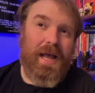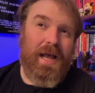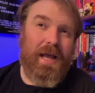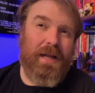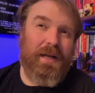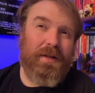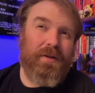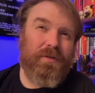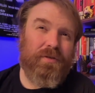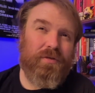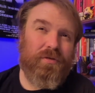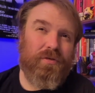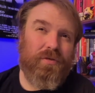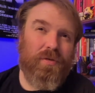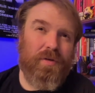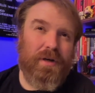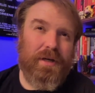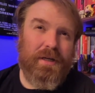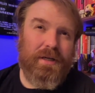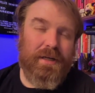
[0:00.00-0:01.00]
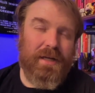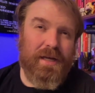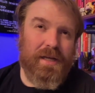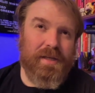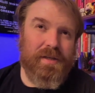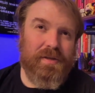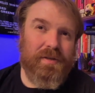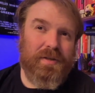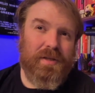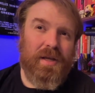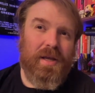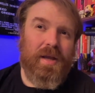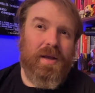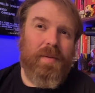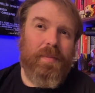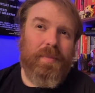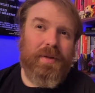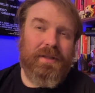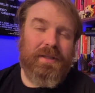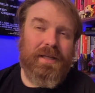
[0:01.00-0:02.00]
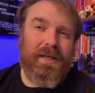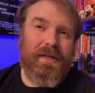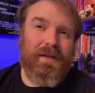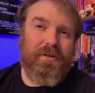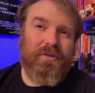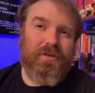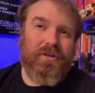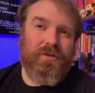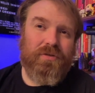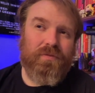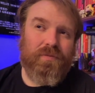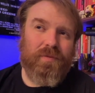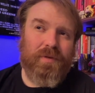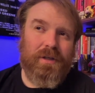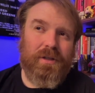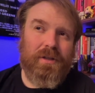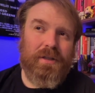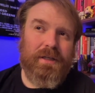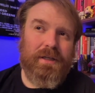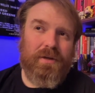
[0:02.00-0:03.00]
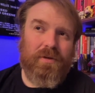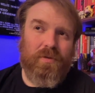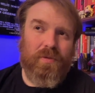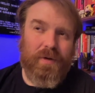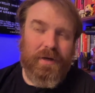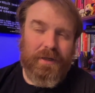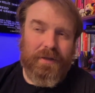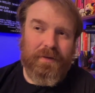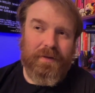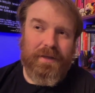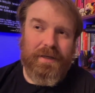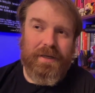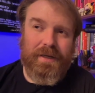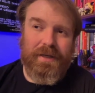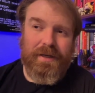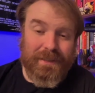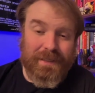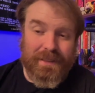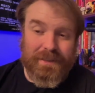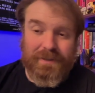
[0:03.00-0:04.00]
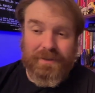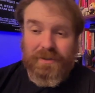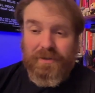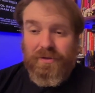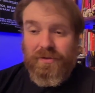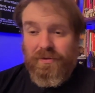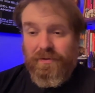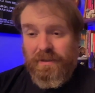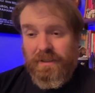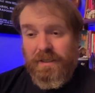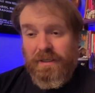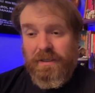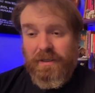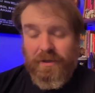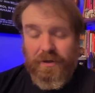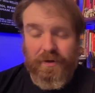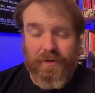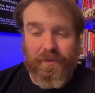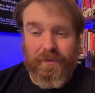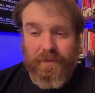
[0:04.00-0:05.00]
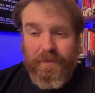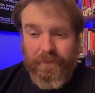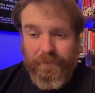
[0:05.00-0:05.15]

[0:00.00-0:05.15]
And it sort of does, but then it just really quickly gets into the, you know,